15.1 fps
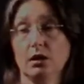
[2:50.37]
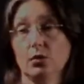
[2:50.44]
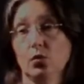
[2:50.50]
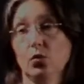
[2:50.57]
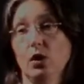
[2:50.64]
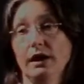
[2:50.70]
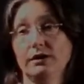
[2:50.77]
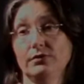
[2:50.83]

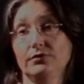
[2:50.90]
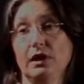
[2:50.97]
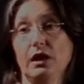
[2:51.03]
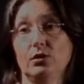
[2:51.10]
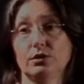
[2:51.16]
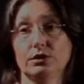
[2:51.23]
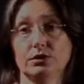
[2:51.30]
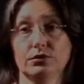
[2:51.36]
white
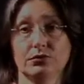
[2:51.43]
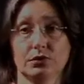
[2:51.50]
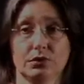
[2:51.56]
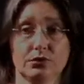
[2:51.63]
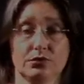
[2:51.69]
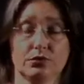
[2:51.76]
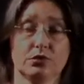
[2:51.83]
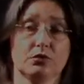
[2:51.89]
flowers
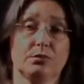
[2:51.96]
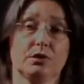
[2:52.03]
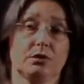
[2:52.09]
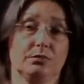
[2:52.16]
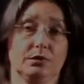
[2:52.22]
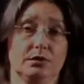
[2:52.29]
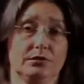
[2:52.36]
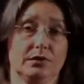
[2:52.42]
versus
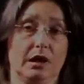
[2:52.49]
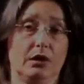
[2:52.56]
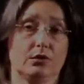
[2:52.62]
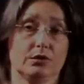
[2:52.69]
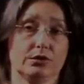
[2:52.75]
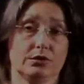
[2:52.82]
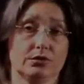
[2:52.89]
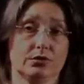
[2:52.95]
purple
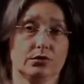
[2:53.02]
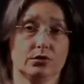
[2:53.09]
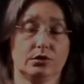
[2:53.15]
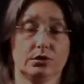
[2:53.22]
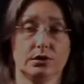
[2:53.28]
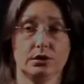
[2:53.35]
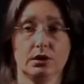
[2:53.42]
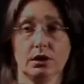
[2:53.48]
flowers,
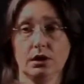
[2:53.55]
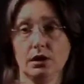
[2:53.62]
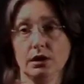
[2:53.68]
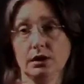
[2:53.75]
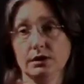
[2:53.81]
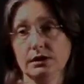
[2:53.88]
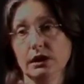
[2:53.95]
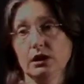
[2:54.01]
or
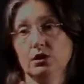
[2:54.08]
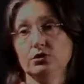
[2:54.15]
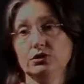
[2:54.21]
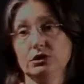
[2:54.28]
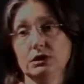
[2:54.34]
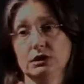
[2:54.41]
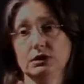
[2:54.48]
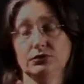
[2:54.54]
yellow
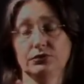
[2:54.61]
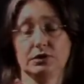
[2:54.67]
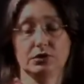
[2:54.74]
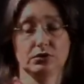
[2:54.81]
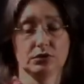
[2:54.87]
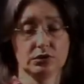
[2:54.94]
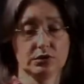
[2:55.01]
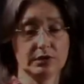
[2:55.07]
seeds
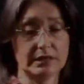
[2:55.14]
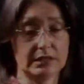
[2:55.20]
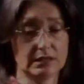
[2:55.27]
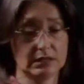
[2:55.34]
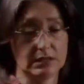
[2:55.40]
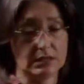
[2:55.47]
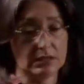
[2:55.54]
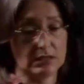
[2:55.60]
versus green
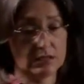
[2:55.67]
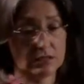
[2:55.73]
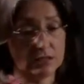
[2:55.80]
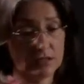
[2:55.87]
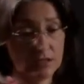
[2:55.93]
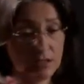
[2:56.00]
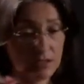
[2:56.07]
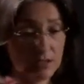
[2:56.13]
seeds,
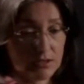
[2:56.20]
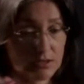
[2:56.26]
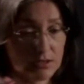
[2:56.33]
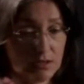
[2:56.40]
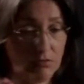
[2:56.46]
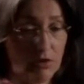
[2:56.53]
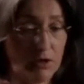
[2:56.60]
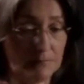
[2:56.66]
and
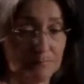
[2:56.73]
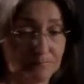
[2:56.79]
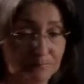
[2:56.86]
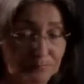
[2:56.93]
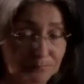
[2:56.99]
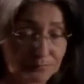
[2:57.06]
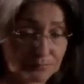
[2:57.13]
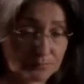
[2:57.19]
so on.
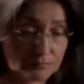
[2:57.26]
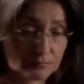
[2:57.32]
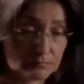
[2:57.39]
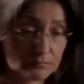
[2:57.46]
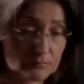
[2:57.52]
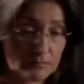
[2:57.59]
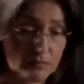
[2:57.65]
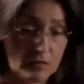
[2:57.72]

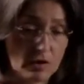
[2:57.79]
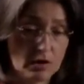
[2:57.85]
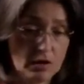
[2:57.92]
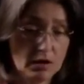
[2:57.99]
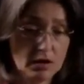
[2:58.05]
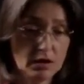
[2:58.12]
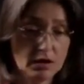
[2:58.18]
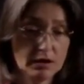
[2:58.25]

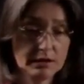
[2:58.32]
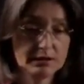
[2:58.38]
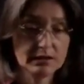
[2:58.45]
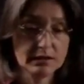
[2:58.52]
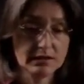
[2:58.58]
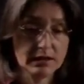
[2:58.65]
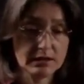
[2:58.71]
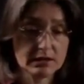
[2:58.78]
And
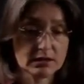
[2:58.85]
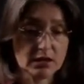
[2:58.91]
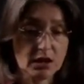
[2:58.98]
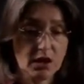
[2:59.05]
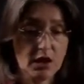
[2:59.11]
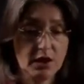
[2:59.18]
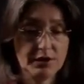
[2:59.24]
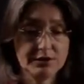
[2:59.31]
then later
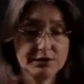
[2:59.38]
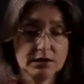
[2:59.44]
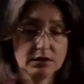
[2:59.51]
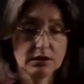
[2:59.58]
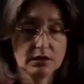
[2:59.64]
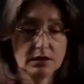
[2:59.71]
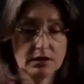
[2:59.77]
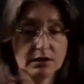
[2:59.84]

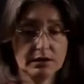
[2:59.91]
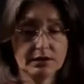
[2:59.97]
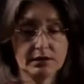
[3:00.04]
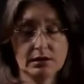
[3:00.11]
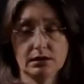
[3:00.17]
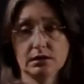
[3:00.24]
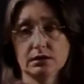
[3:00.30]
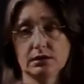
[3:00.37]
on,
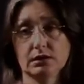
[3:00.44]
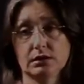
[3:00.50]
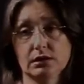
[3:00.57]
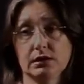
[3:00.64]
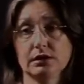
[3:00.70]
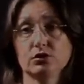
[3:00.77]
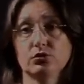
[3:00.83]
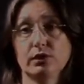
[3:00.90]
in the
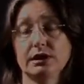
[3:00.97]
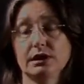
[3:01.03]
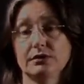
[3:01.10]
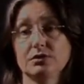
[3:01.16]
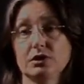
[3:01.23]
early 20th